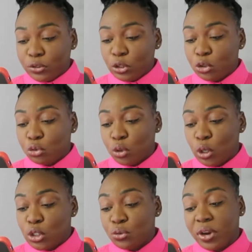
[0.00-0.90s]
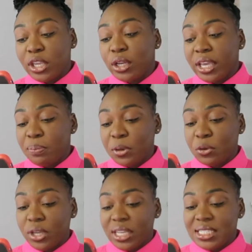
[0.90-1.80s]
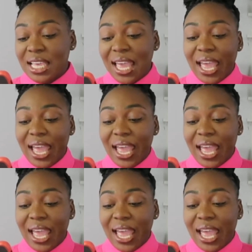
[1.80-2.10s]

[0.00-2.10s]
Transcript: control to regulate periods,